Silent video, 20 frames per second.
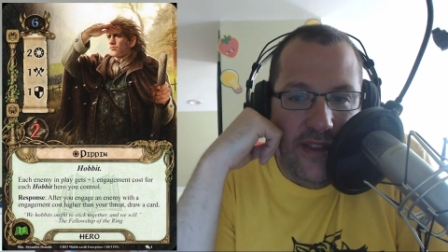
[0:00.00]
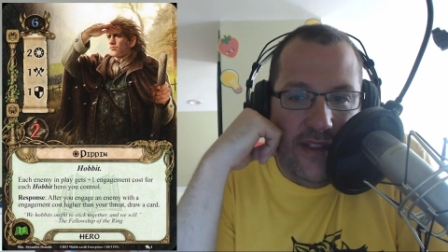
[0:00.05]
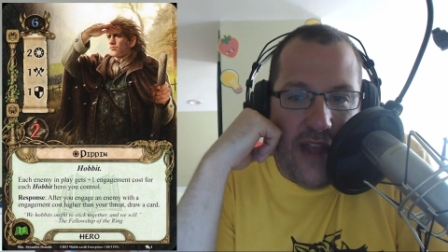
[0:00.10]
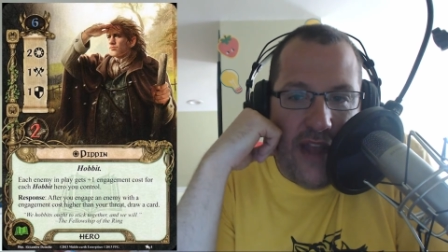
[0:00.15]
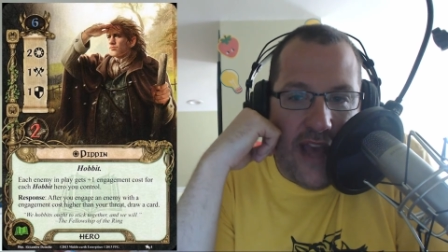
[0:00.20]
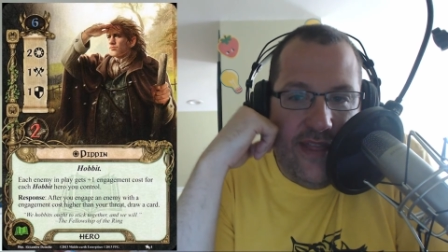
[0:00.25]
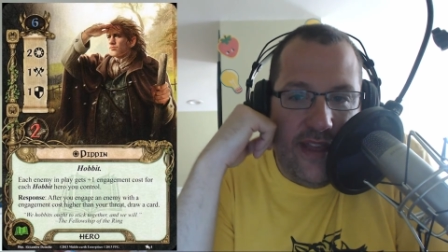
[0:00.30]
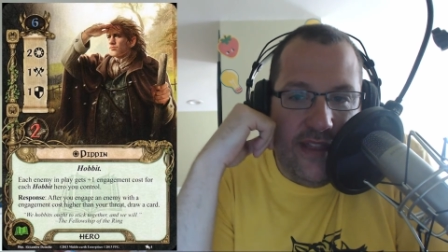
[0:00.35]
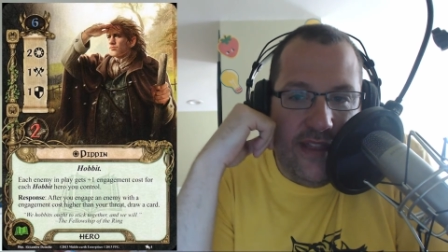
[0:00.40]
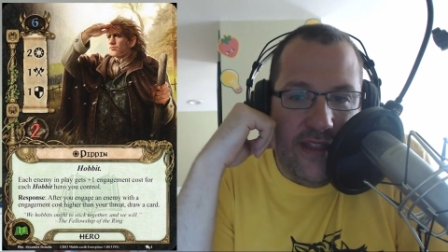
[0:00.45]

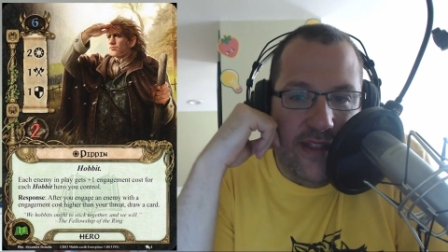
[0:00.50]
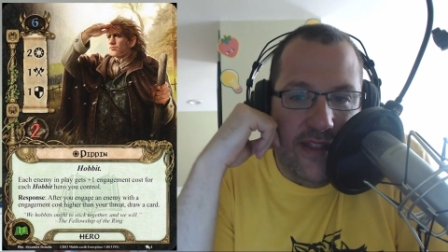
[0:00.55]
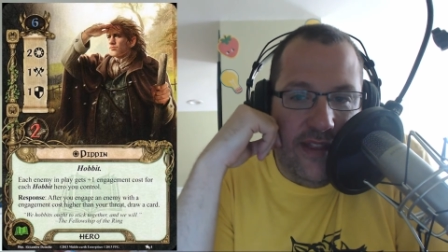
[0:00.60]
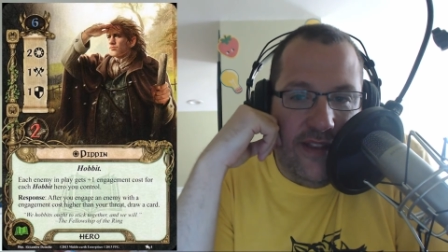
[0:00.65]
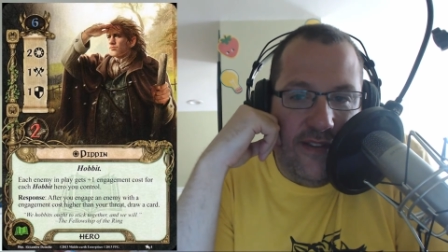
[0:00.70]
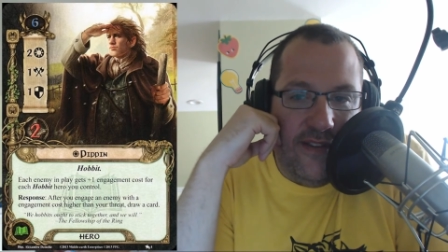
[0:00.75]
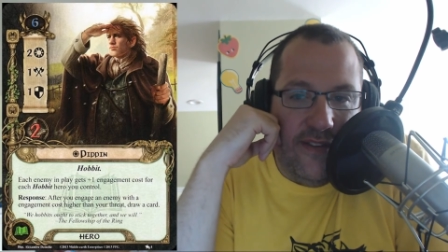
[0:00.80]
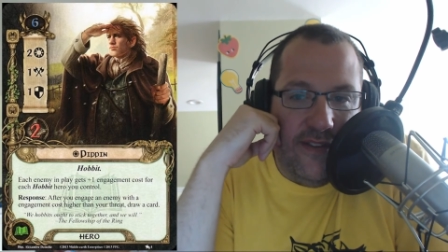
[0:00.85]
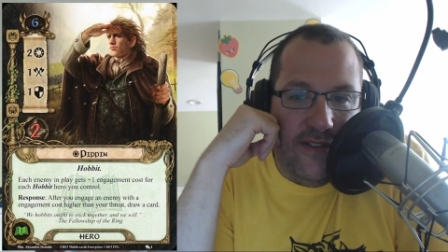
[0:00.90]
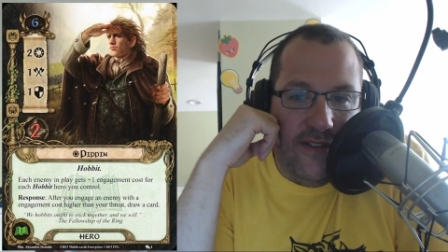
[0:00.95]
I think that
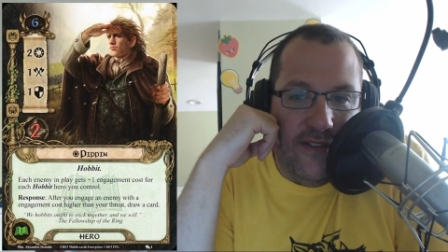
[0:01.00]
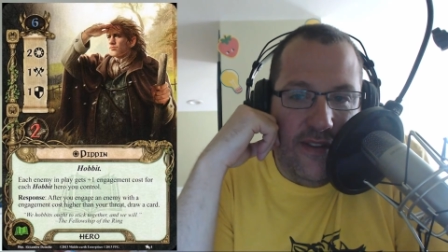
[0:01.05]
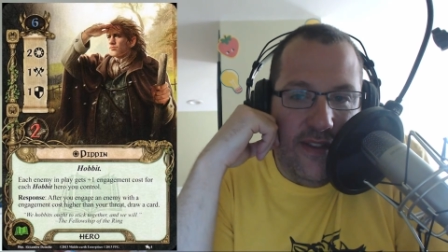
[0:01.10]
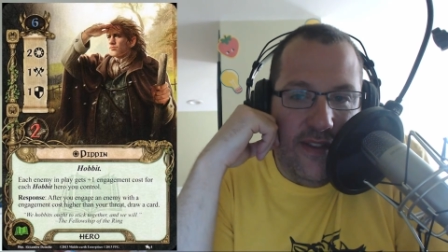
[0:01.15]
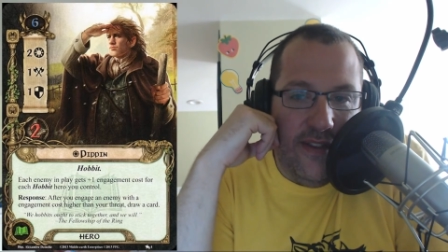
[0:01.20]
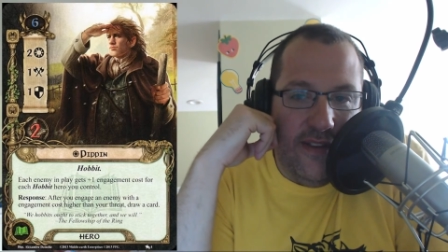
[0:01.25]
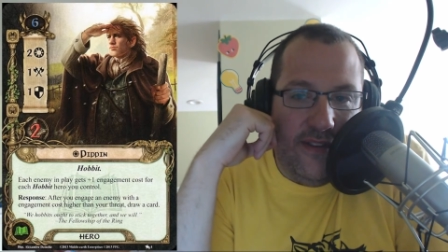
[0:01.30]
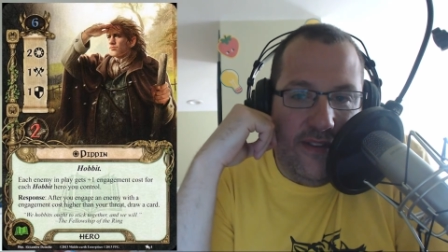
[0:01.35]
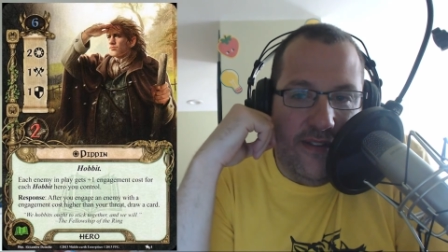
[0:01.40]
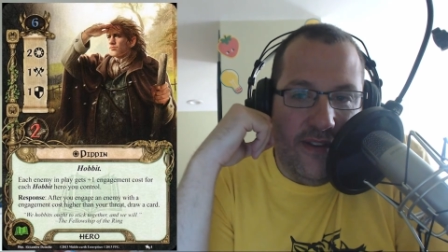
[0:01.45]
this is
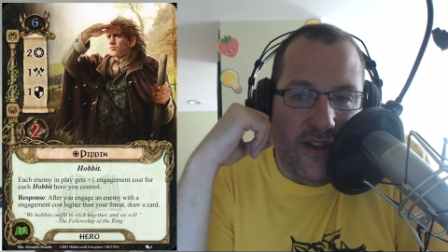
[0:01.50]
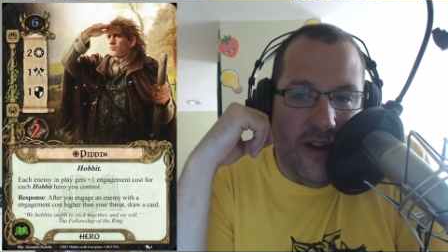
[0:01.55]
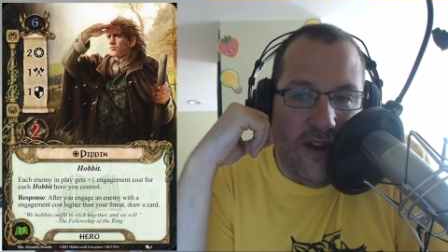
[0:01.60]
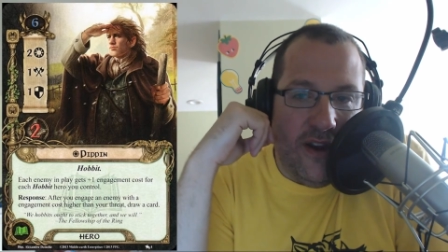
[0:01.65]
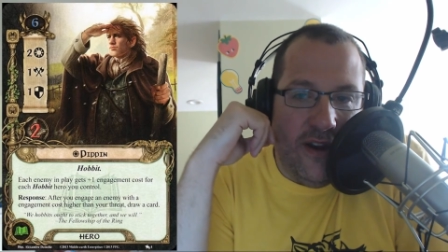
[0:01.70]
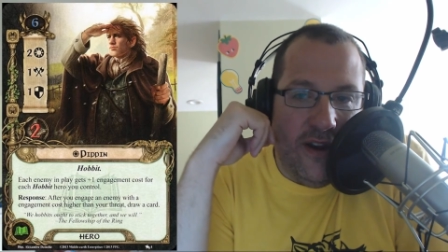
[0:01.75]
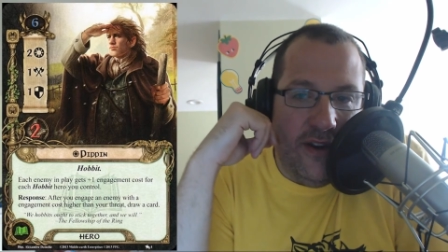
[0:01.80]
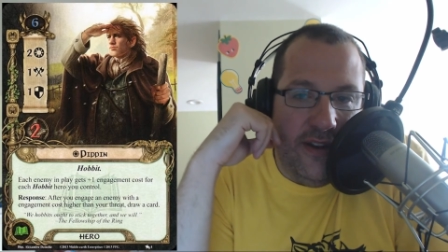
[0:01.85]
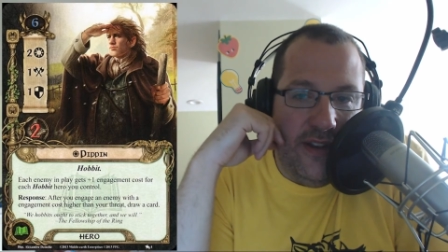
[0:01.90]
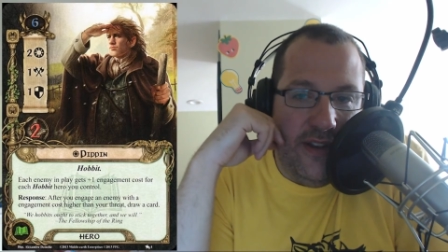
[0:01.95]
this is a
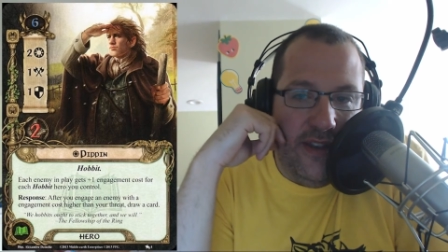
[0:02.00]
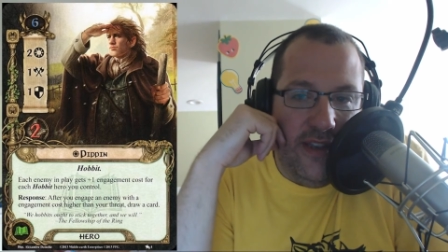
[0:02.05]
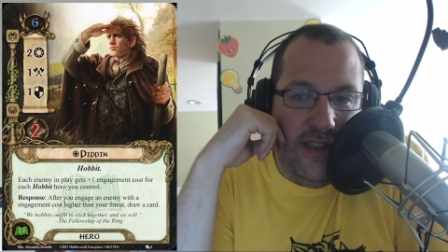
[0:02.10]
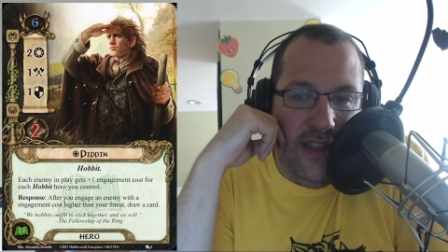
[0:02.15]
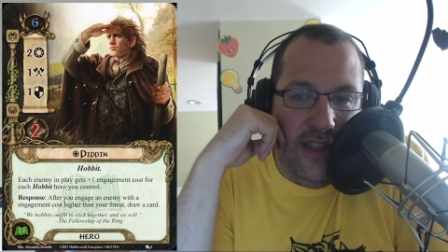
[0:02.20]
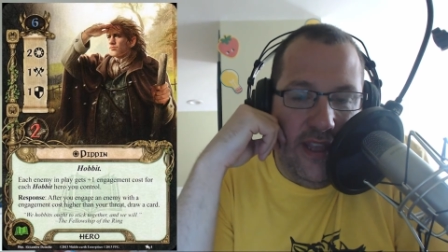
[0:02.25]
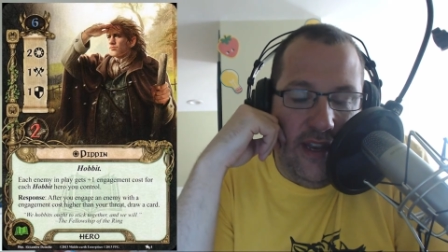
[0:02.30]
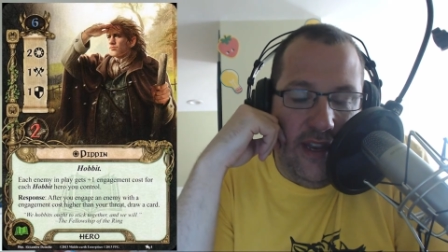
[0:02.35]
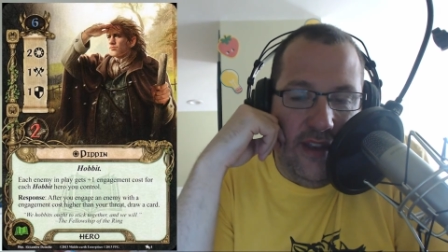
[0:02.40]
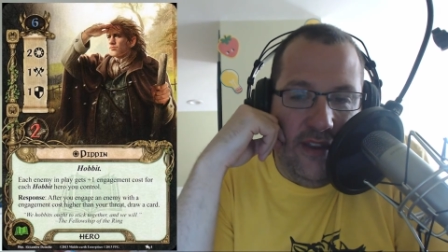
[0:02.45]
card
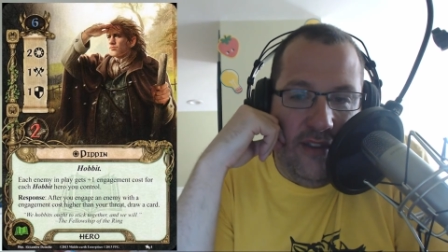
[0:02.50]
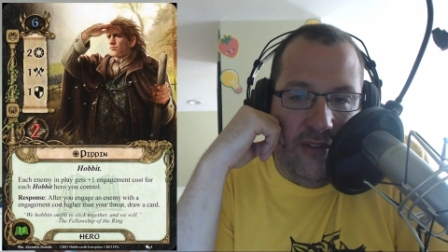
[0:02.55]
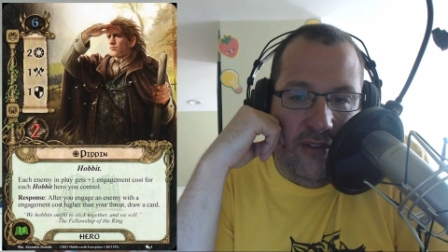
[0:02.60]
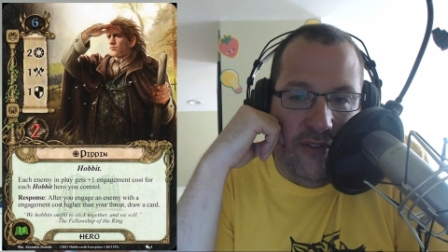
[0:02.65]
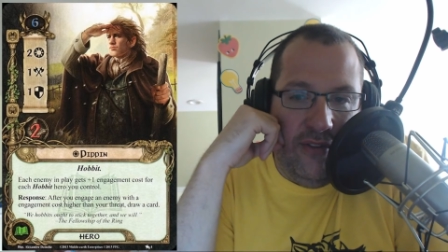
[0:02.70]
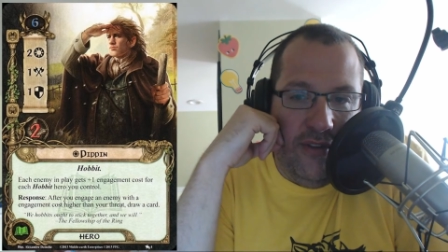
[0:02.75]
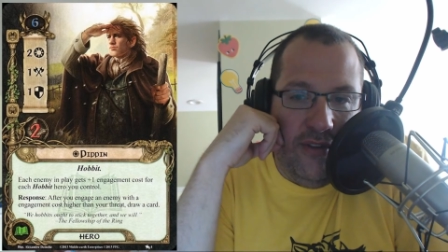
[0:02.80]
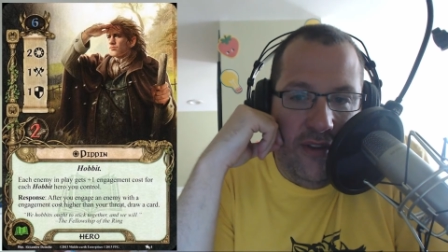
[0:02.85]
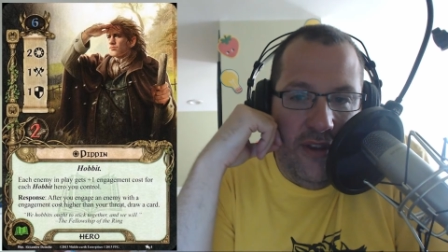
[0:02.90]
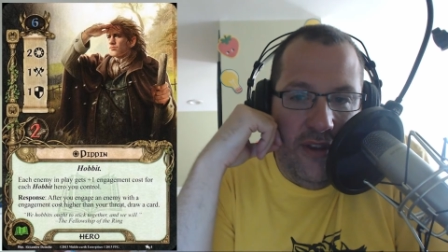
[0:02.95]
that
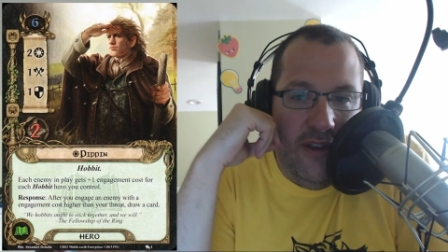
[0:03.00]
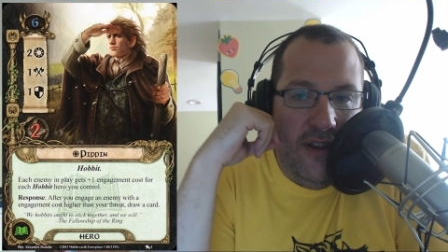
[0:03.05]
is